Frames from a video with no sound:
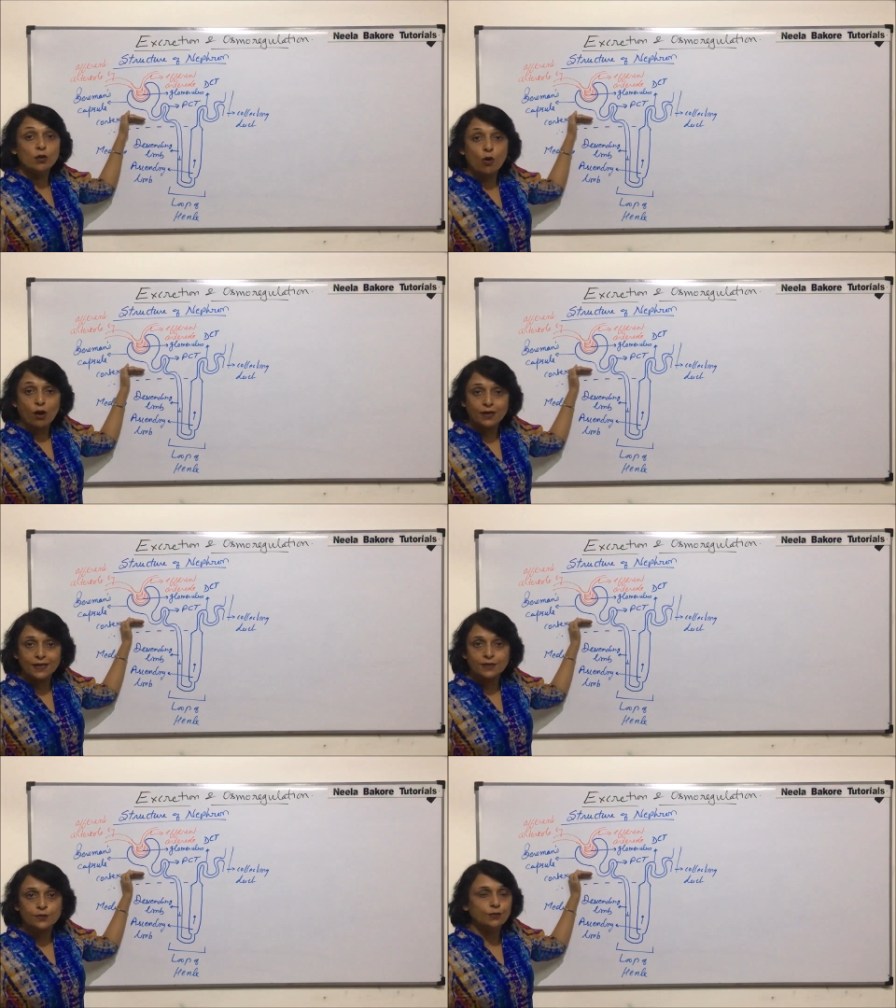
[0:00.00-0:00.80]
the
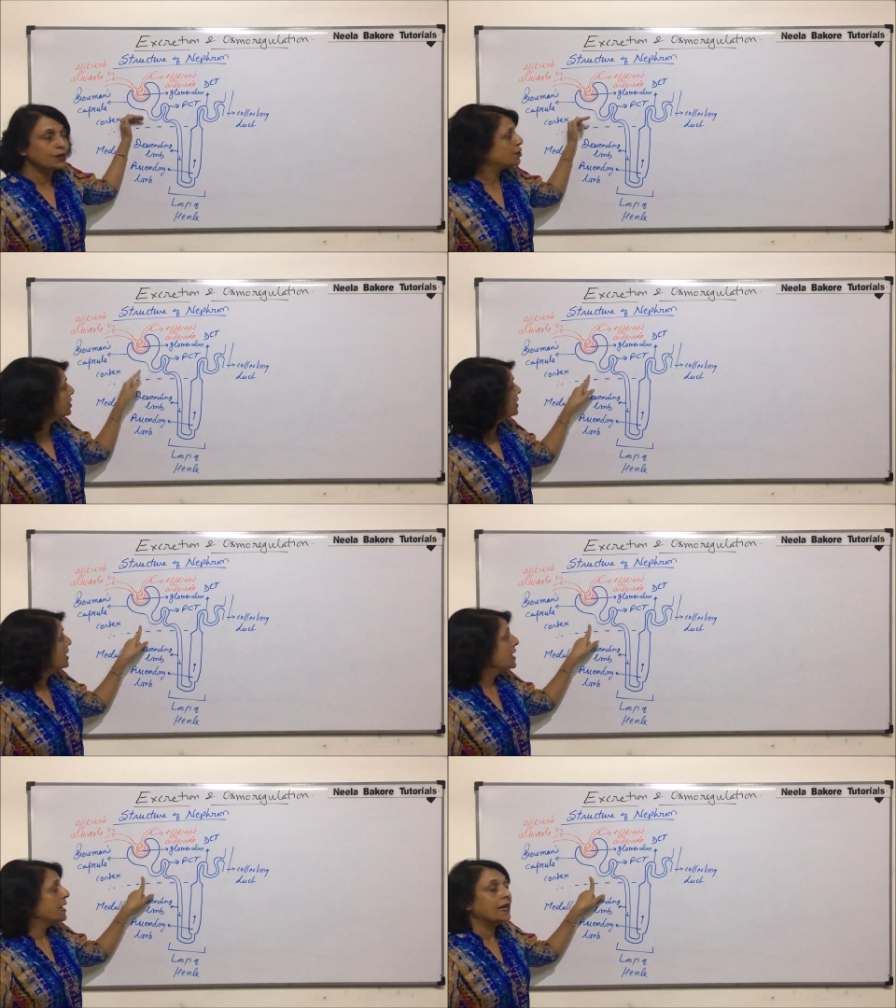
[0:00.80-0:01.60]
cortex region.
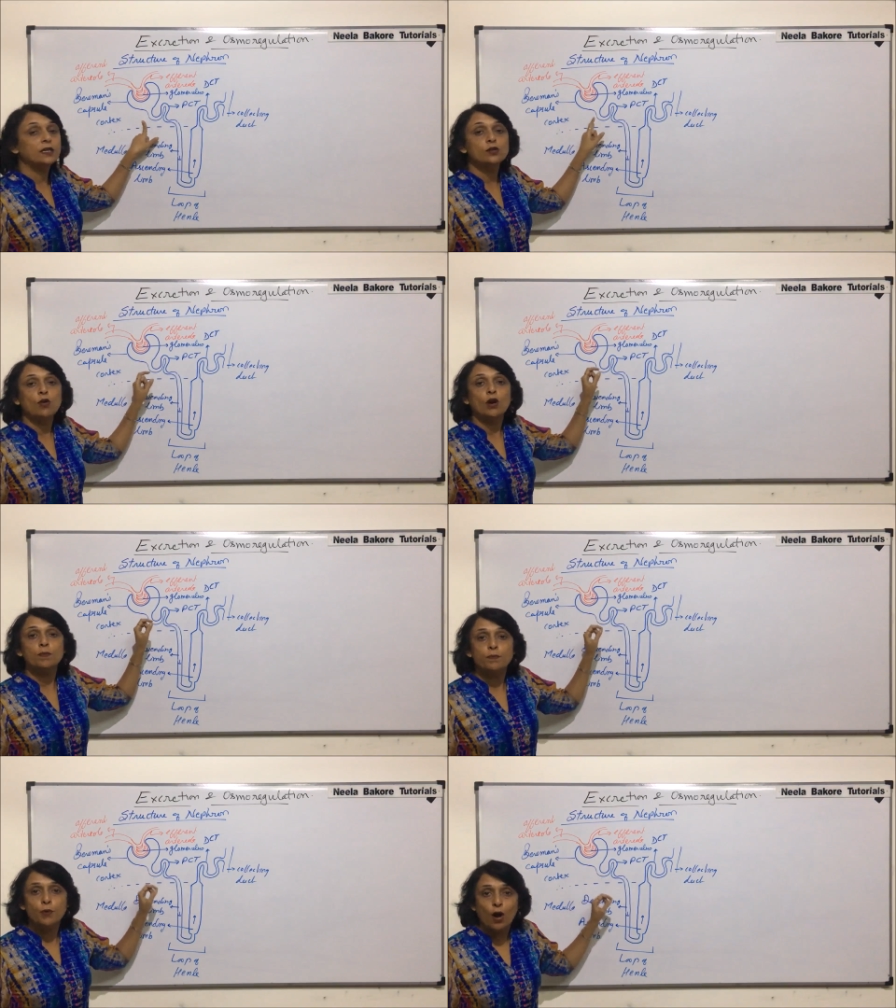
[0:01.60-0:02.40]
It is
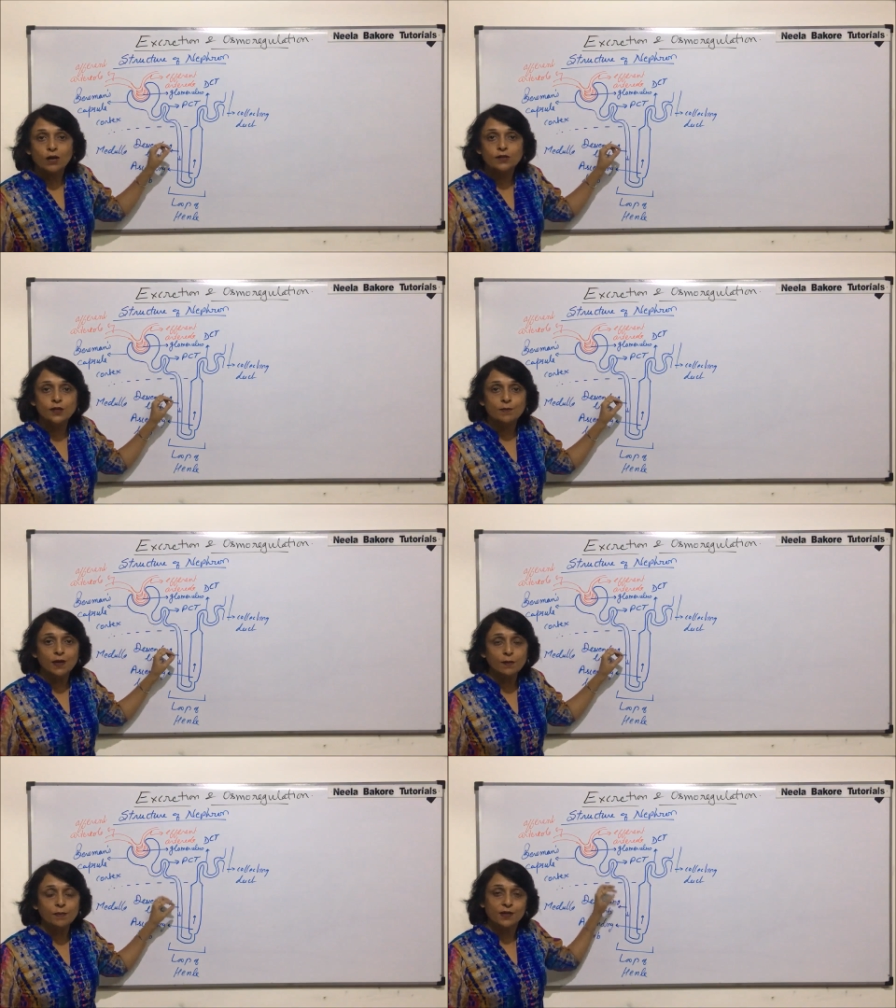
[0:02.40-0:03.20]
called
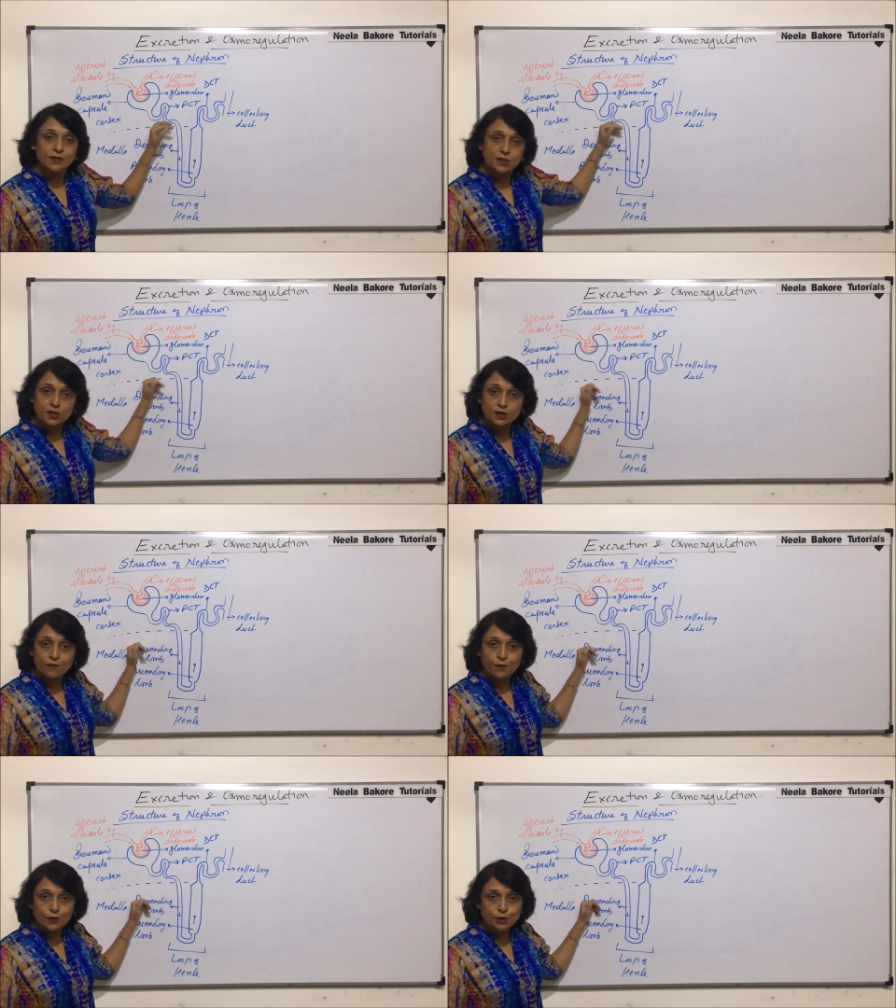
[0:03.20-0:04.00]
proximal because it is
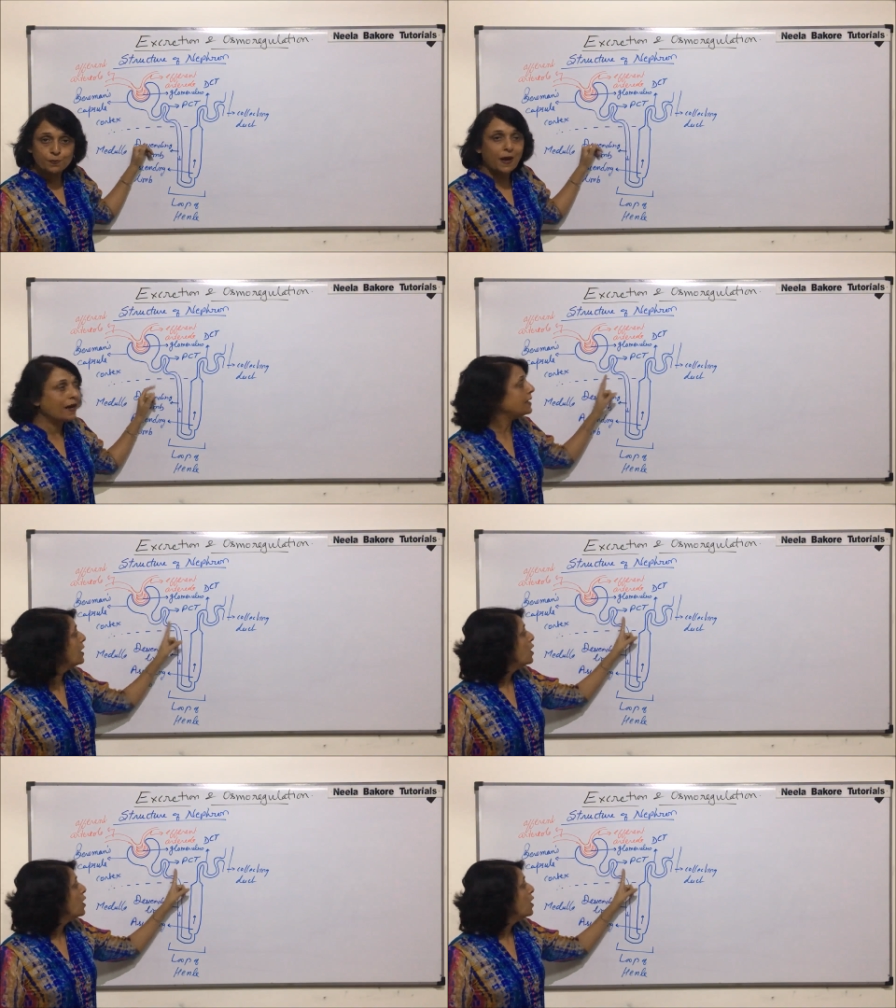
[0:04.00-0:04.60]
the first part,